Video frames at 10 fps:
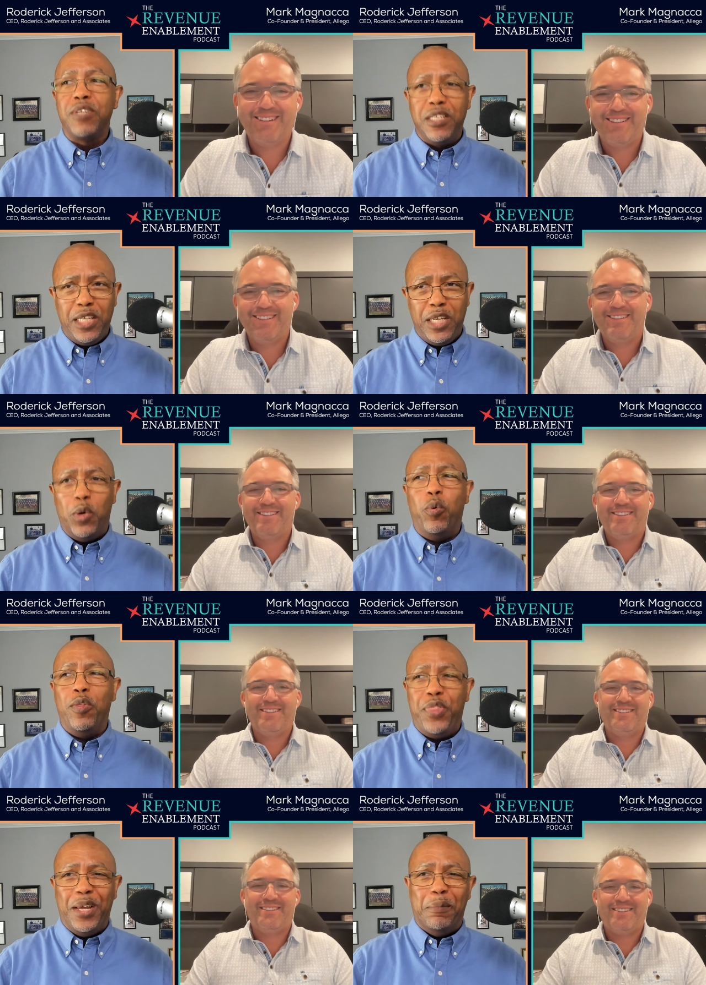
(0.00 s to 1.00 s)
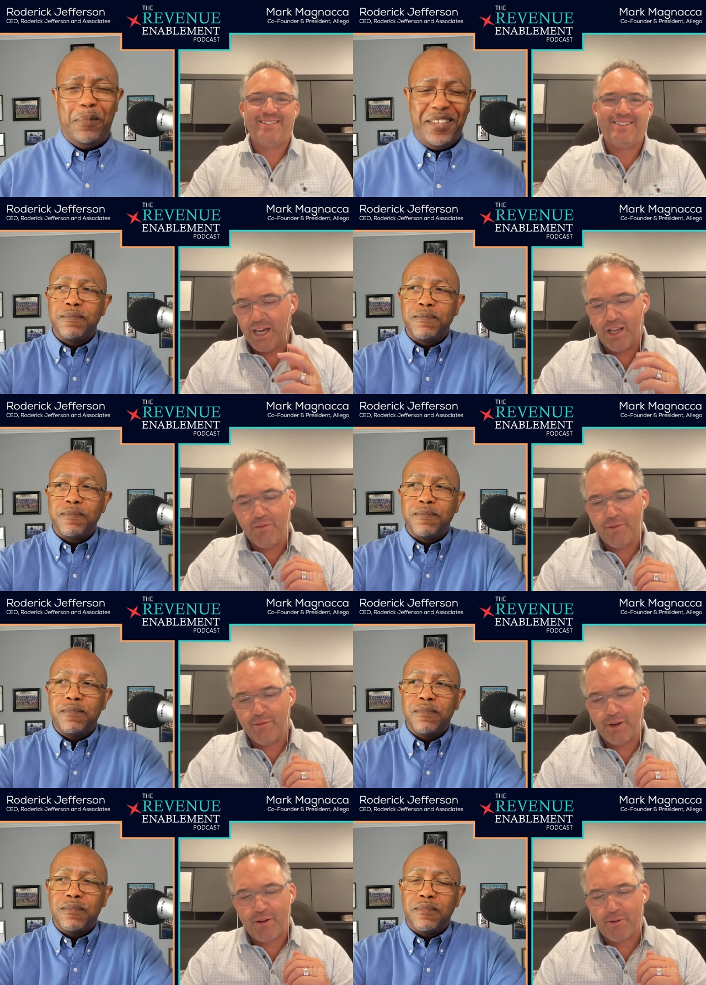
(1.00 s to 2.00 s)
Speaker 1: deal with them.
Speaker 2: I love it,
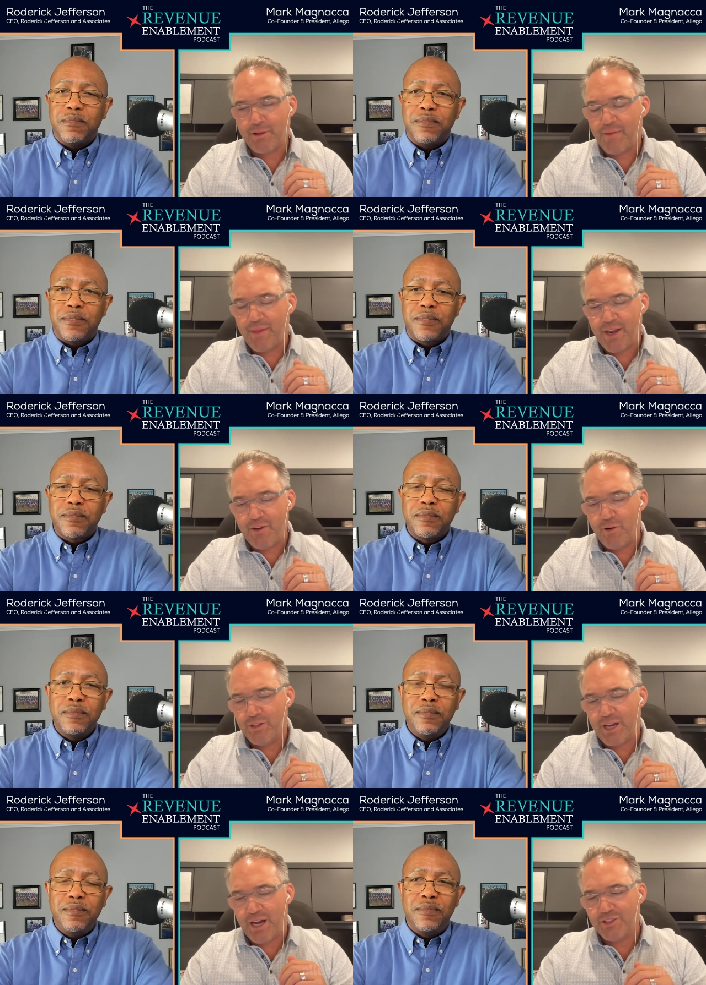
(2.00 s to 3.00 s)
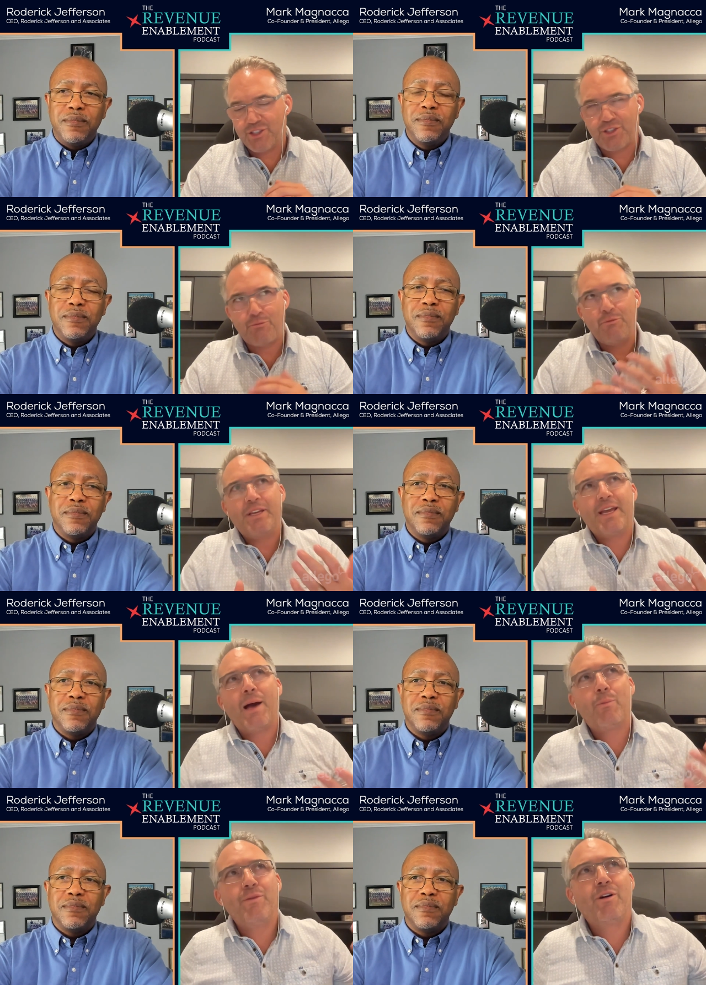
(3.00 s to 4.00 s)
Roderick. Well, on that note, uh, just to recap,
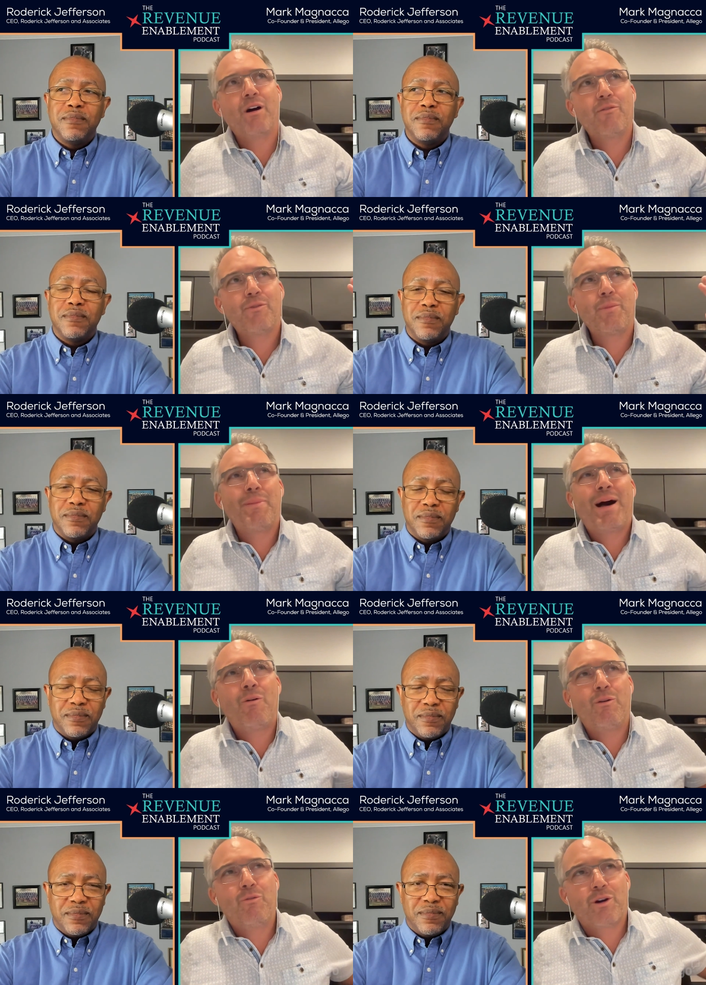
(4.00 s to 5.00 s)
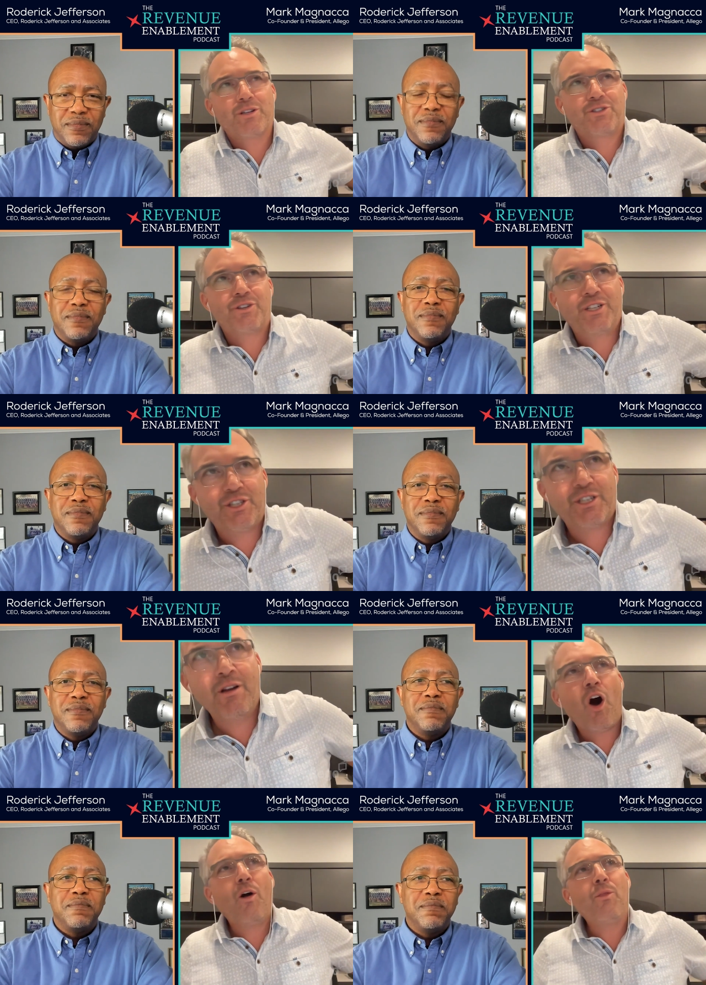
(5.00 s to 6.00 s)
we've gone from the power of orchestration
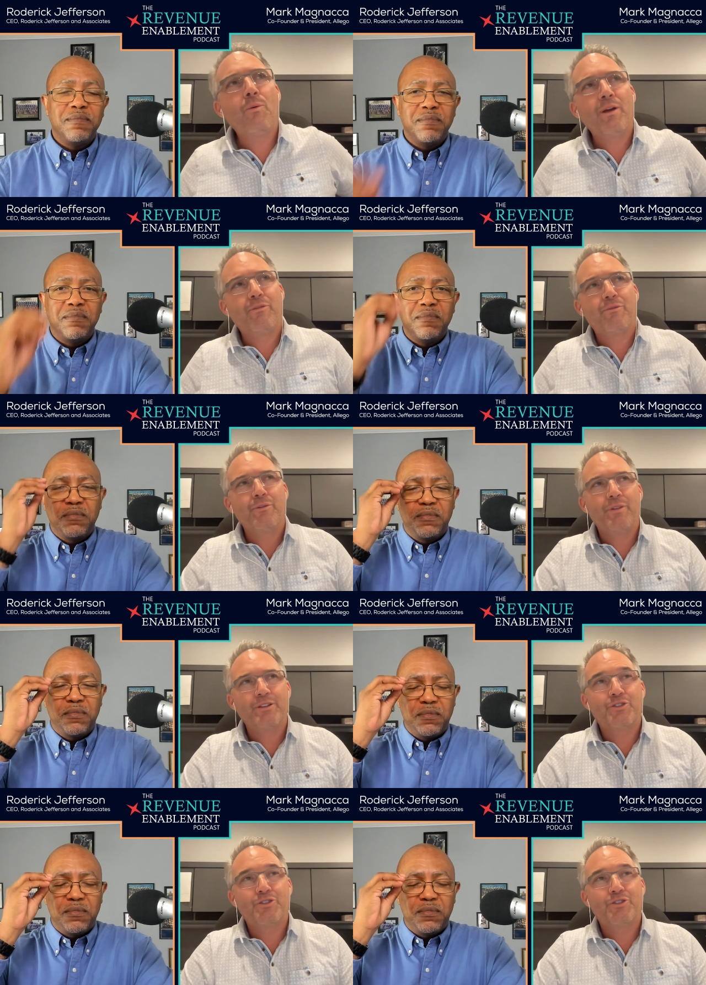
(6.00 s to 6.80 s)
all the way through the